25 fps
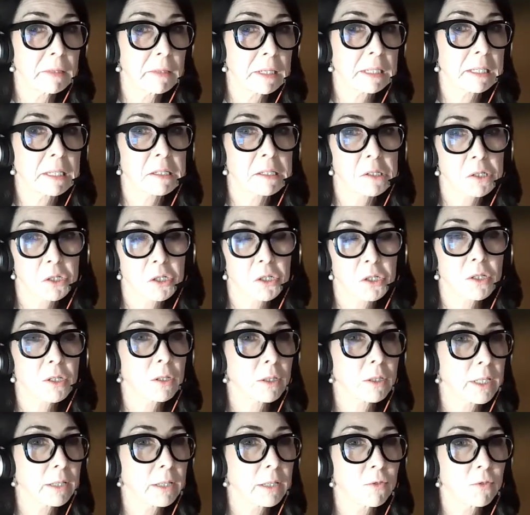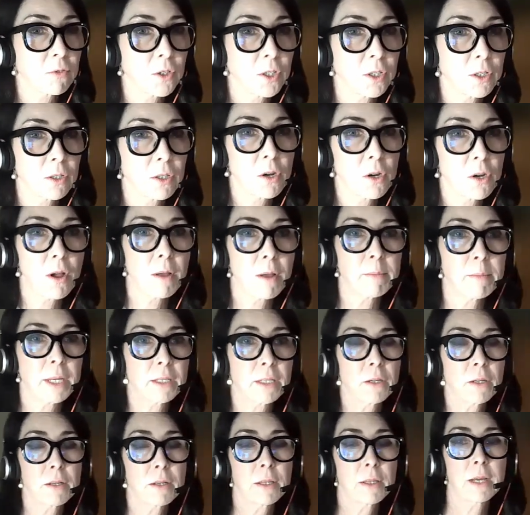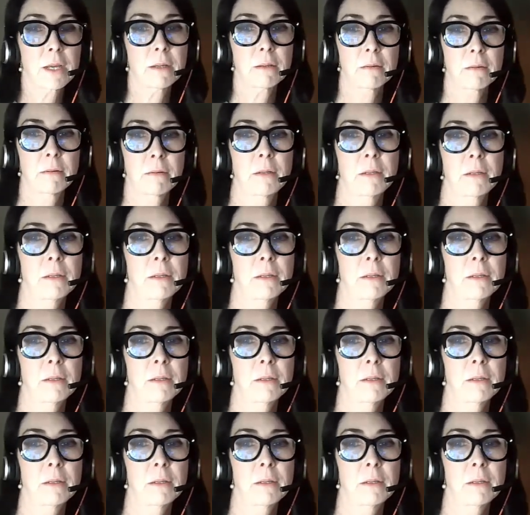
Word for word: I guess just looking for your comment on that.